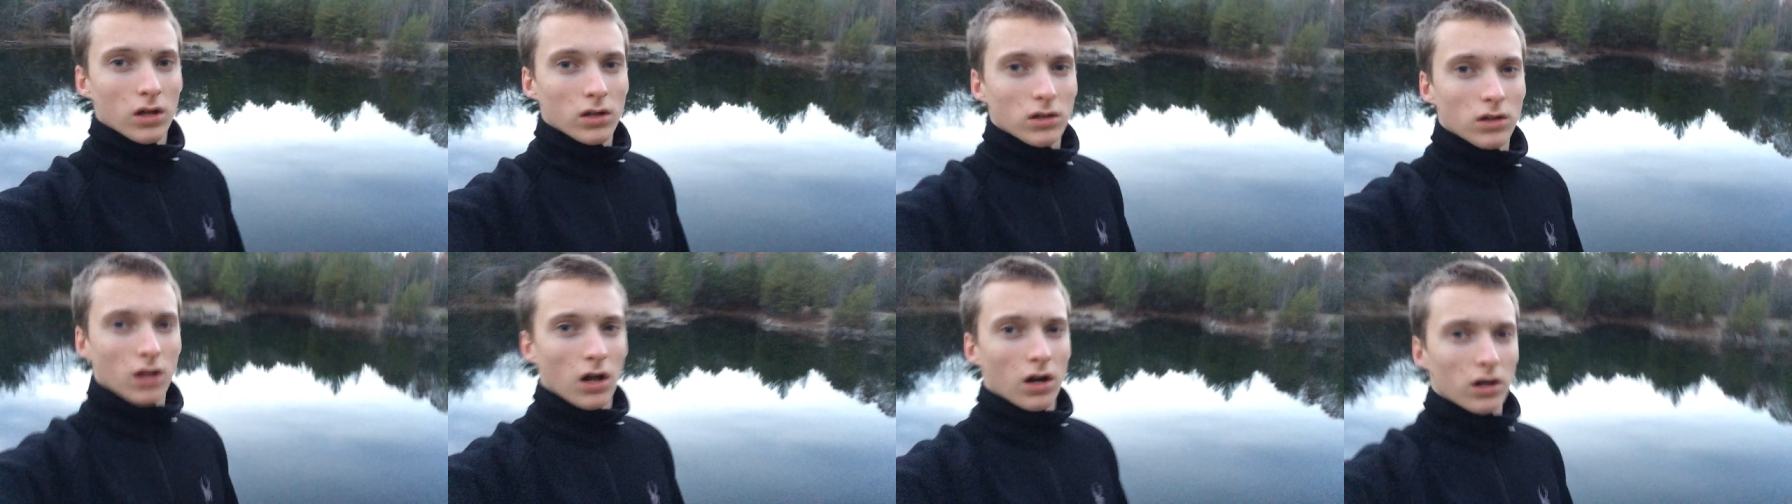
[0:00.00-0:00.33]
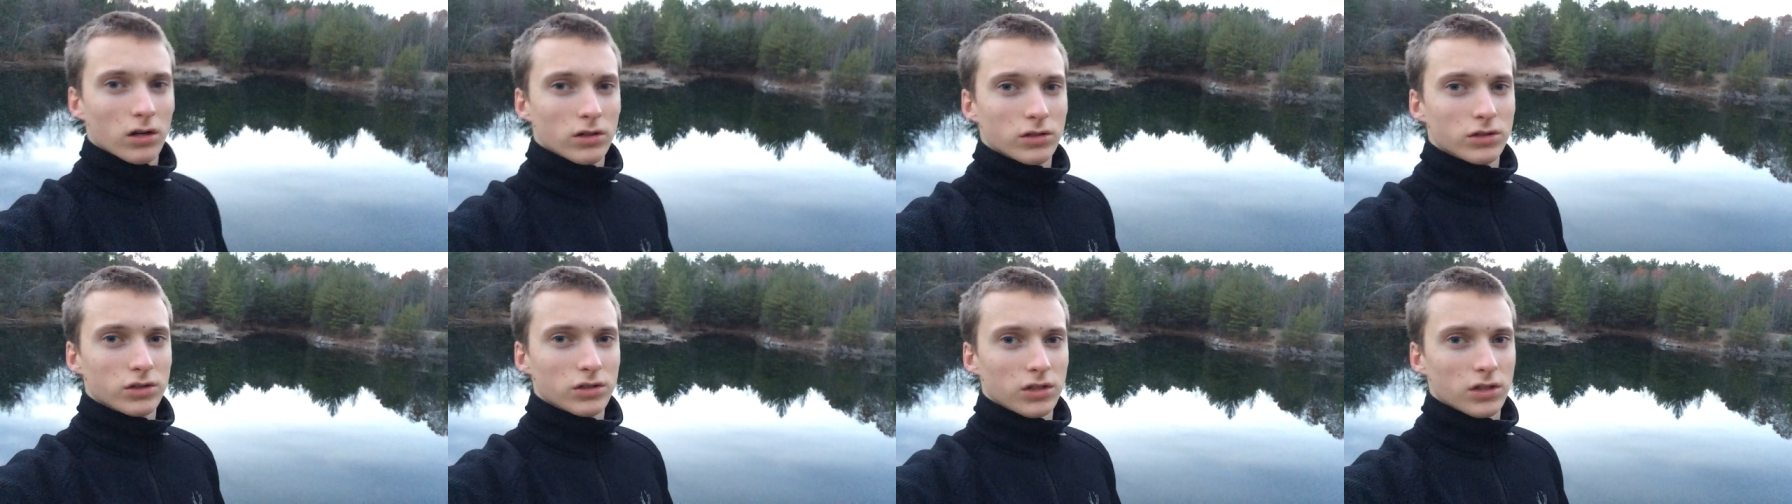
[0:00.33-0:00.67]

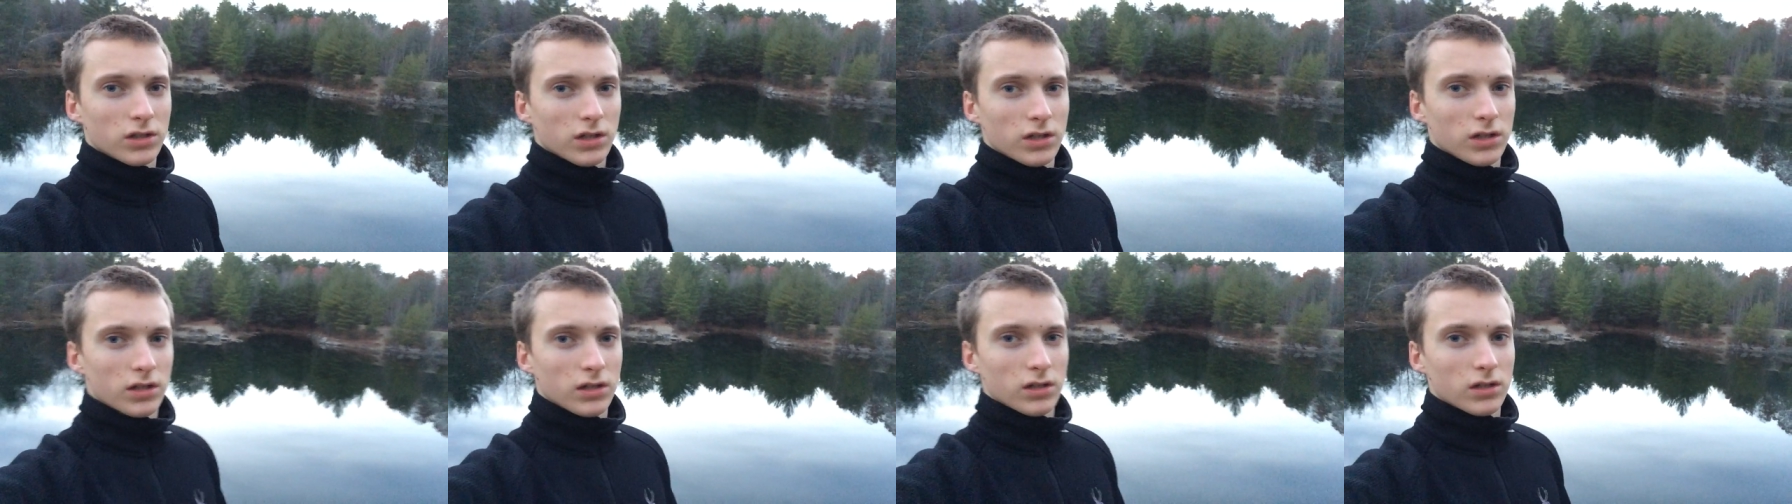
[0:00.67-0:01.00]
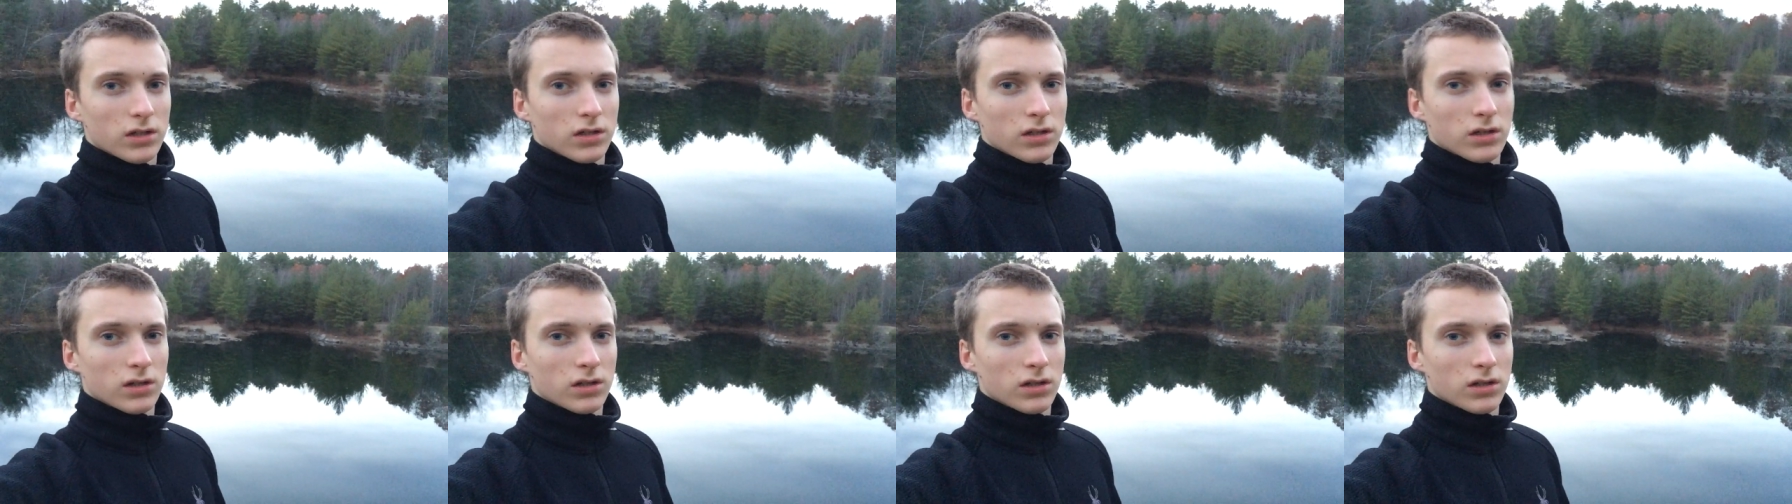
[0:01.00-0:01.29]
largely